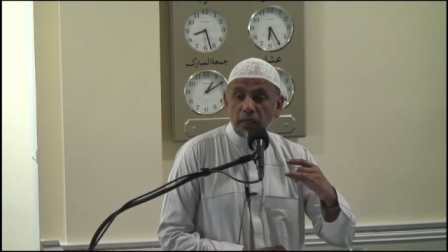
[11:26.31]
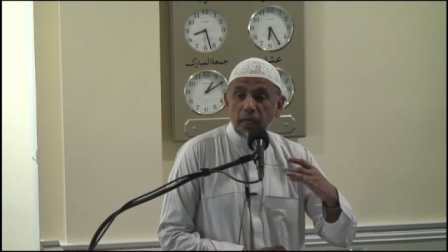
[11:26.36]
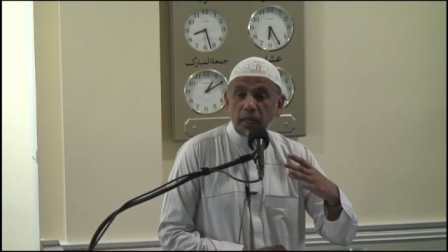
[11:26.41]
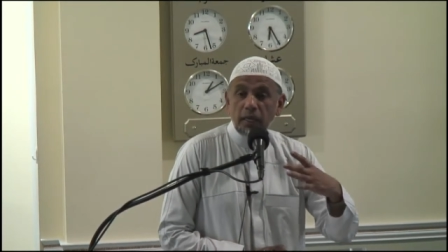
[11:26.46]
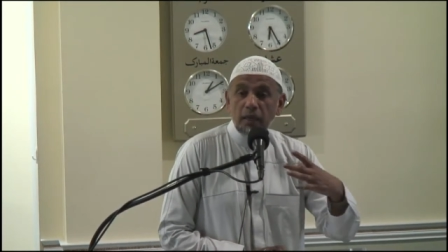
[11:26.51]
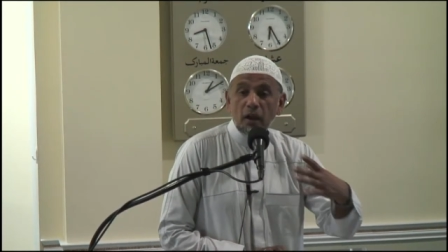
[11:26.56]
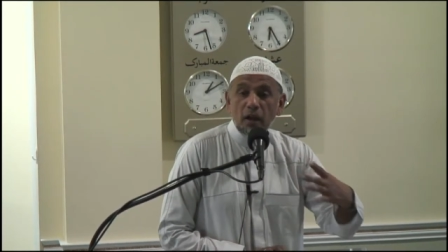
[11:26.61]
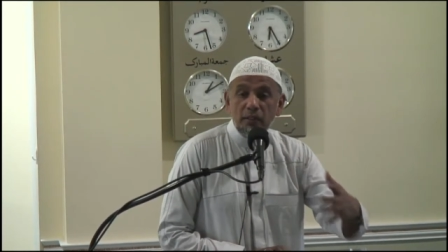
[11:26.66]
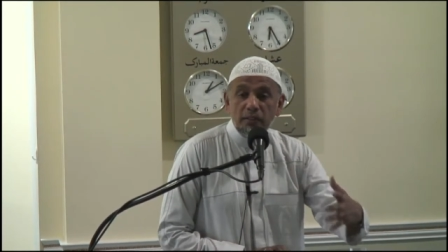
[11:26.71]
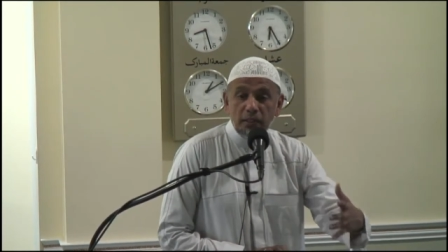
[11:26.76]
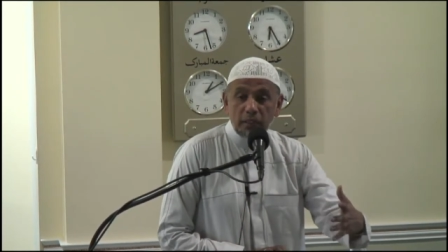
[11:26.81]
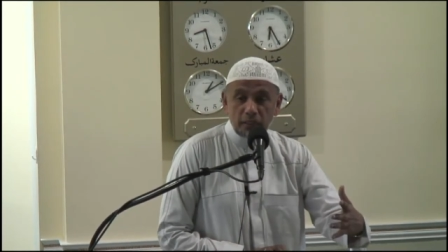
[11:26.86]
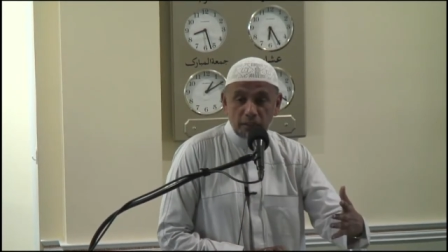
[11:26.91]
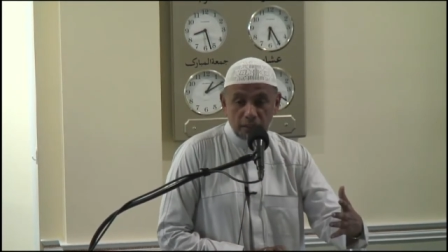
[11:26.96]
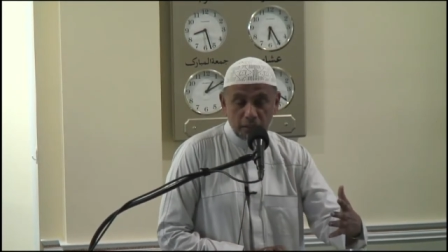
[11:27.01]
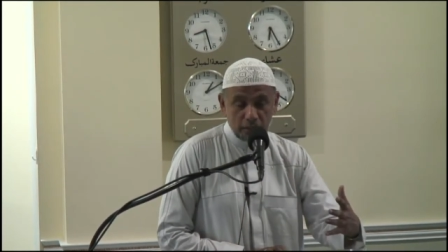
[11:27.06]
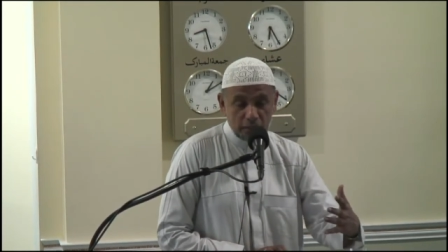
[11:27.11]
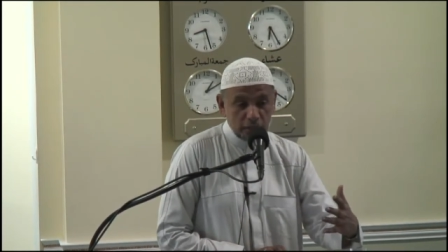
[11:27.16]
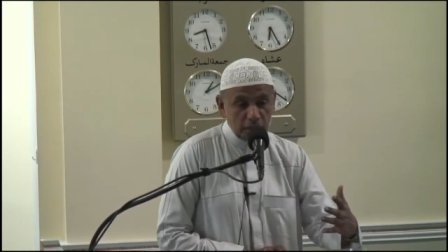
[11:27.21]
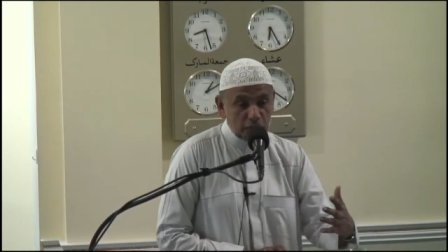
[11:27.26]
chaotic
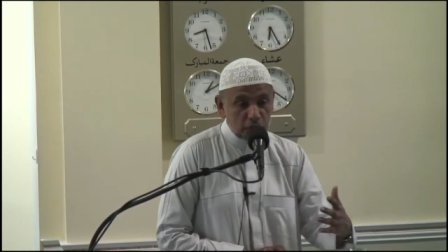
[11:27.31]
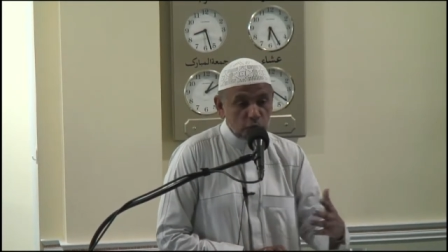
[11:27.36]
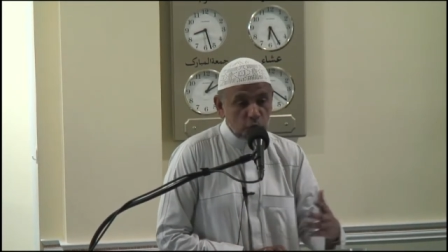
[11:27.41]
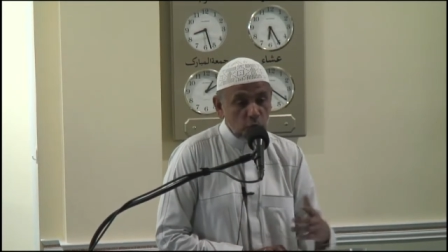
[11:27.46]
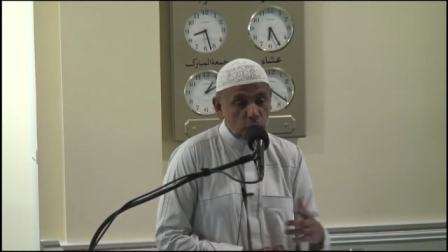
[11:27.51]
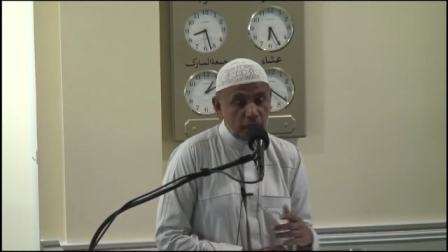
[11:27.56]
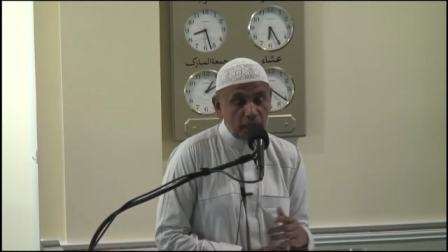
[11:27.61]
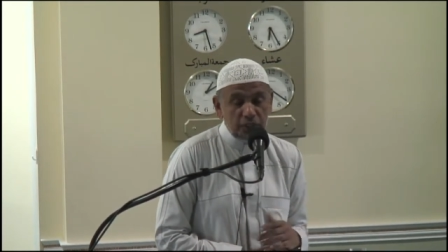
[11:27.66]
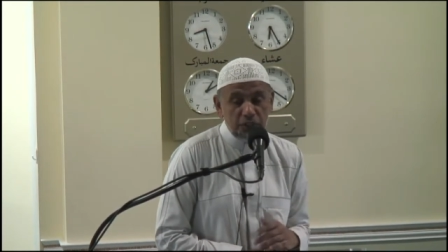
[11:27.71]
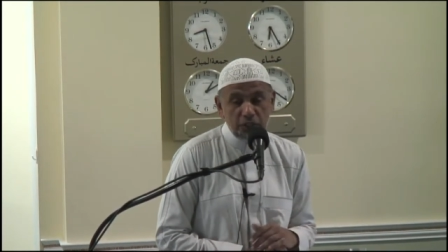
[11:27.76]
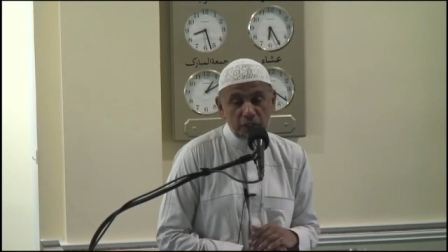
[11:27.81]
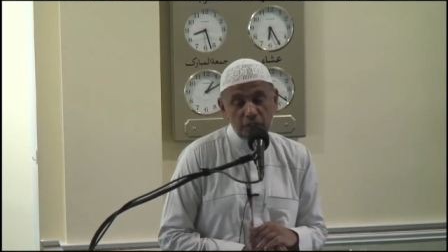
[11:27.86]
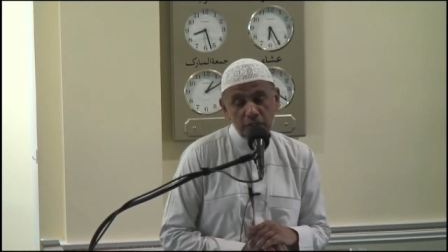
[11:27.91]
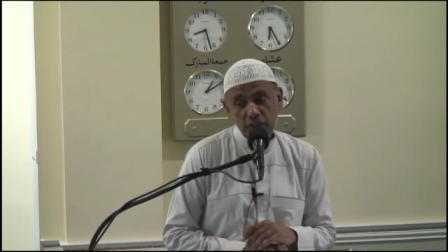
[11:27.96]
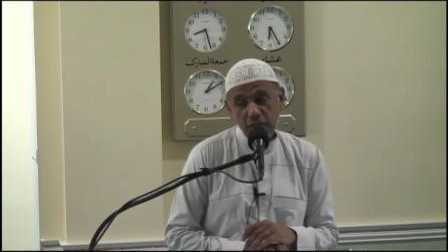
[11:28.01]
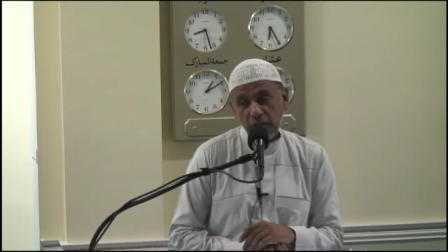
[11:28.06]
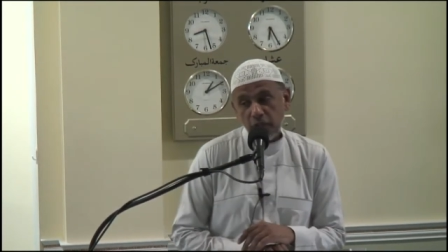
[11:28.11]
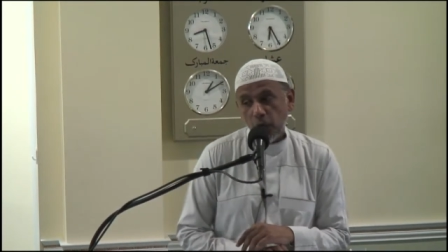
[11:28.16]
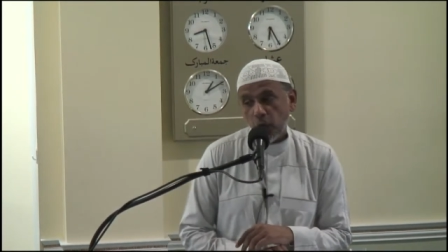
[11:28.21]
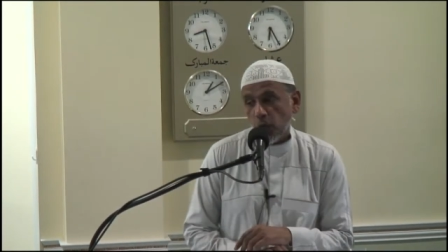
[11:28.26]

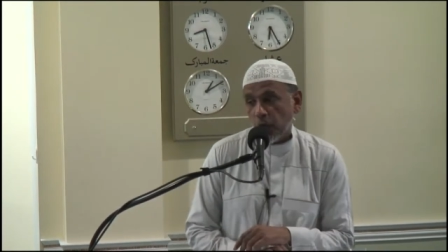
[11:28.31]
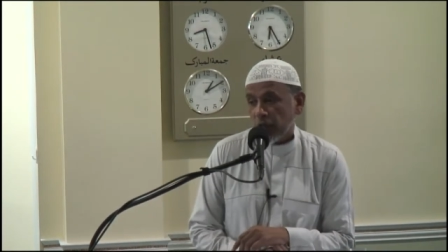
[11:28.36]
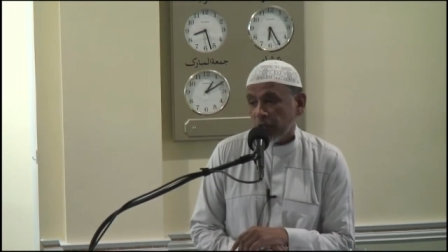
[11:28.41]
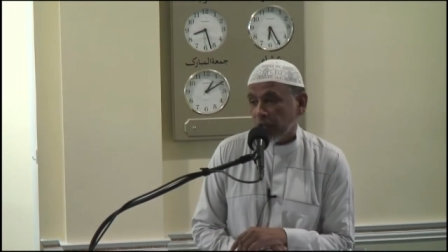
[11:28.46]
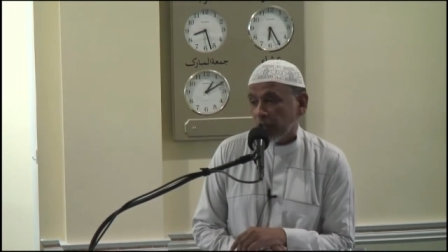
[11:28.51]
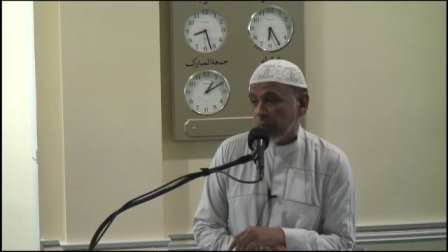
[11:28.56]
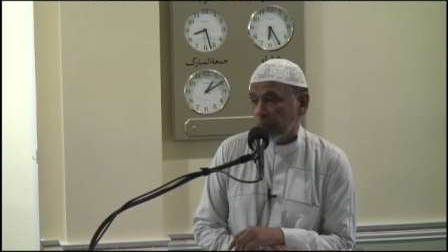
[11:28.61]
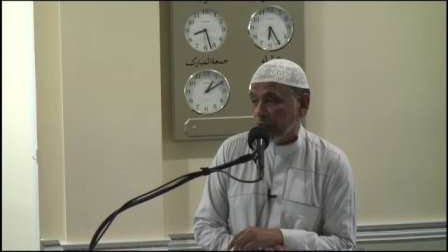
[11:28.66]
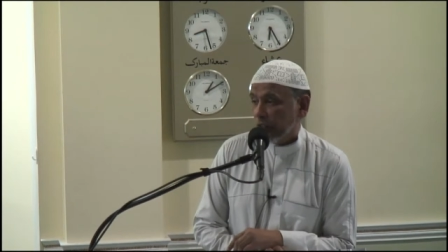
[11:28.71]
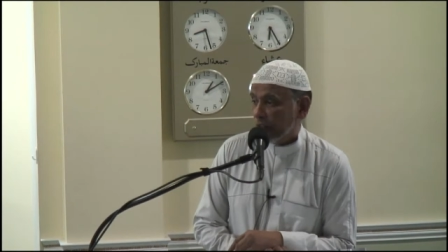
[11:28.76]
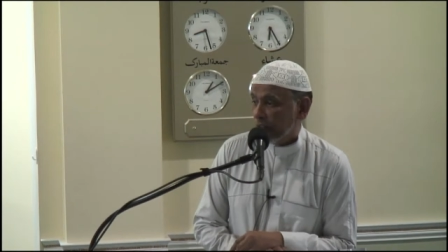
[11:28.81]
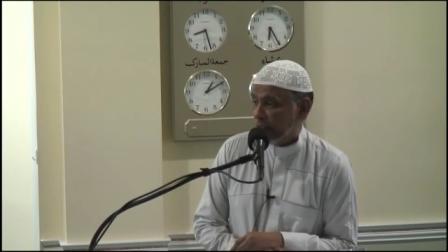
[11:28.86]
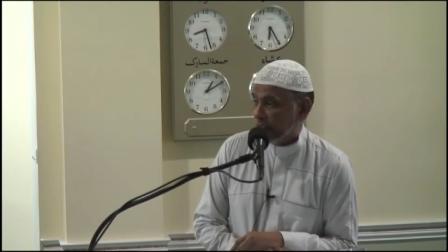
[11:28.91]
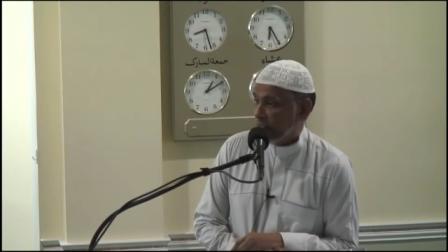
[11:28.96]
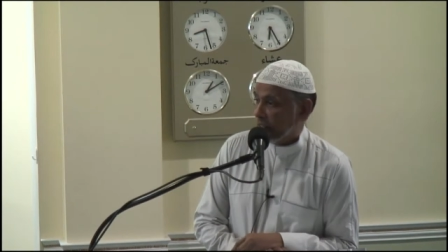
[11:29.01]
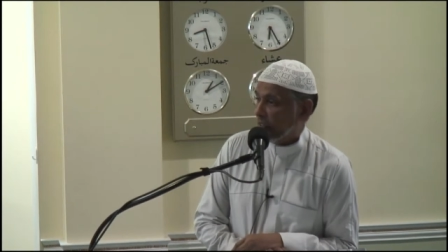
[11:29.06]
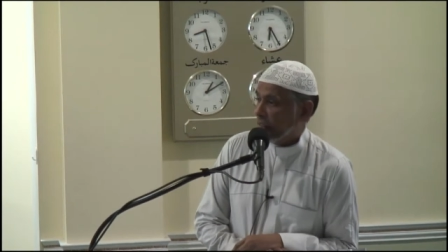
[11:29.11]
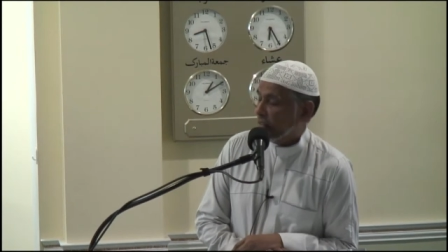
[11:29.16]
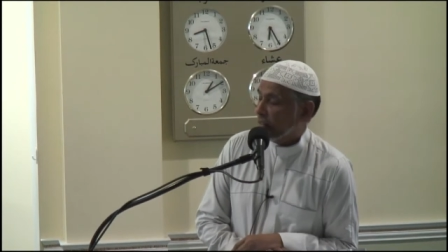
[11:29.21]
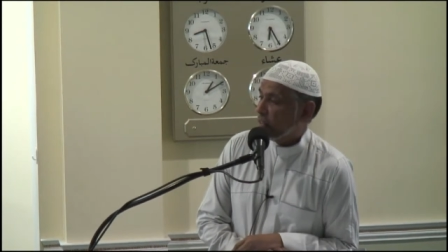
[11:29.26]
situations in our
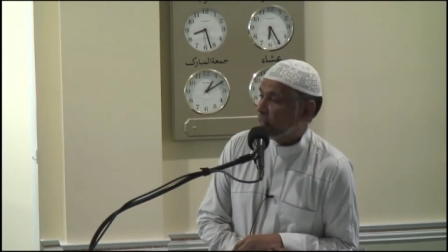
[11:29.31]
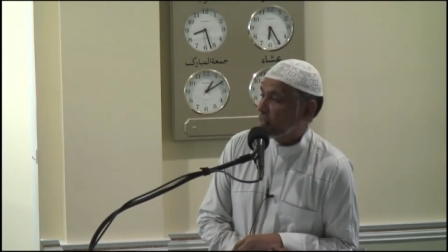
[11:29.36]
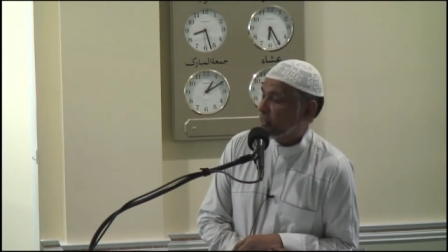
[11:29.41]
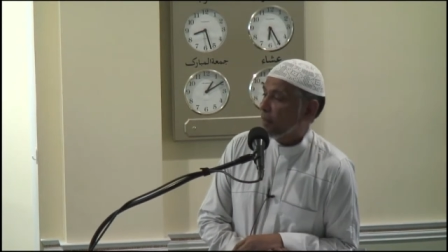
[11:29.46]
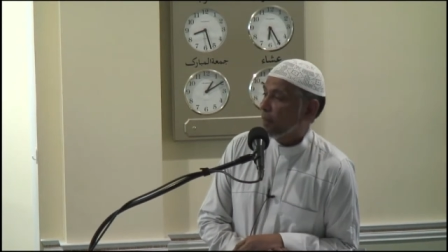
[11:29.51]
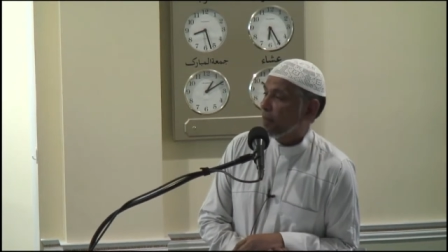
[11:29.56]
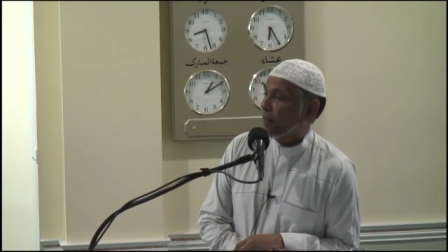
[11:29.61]
communities.